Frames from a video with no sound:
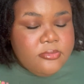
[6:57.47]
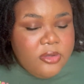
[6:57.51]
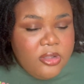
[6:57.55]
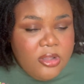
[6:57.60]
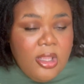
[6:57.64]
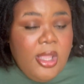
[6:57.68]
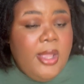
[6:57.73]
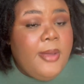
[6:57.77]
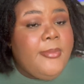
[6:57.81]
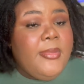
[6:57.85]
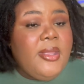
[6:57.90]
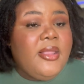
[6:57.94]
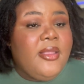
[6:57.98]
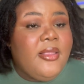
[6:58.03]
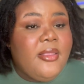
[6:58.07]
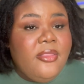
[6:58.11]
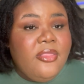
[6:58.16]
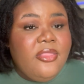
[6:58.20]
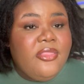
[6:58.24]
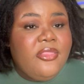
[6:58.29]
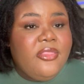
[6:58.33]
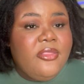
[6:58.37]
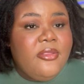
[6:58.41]
a
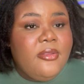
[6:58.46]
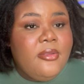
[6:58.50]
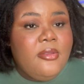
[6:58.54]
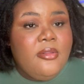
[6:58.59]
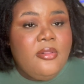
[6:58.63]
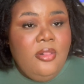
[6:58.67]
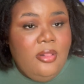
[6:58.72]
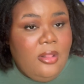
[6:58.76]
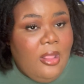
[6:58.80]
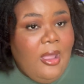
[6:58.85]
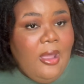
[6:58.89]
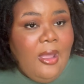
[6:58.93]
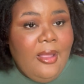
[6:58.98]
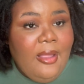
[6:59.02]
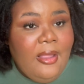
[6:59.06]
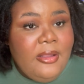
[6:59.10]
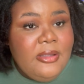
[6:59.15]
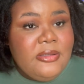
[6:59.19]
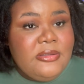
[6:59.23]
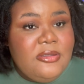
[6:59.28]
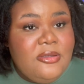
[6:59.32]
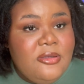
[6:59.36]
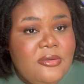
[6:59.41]
month locked.
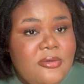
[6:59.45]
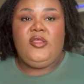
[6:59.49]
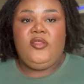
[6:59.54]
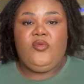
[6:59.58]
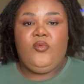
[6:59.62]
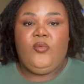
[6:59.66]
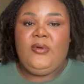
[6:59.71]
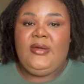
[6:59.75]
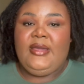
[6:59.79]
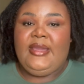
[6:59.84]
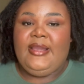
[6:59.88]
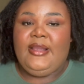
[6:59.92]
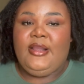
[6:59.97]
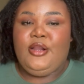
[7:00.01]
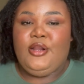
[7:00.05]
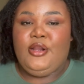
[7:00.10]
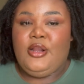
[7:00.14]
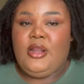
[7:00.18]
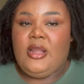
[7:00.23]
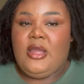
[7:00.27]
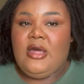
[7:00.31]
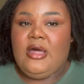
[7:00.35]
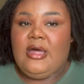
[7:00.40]
This is
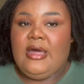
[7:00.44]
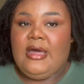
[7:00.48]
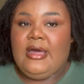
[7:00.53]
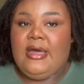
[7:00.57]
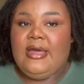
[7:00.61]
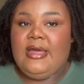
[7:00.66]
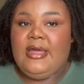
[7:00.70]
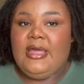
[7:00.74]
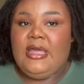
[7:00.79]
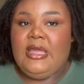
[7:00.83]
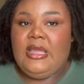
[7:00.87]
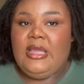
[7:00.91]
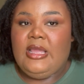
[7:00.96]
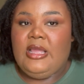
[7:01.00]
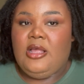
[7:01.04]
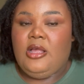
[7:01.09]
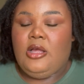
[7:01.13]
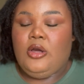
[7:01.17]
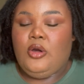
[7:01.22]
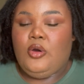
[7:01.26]
where I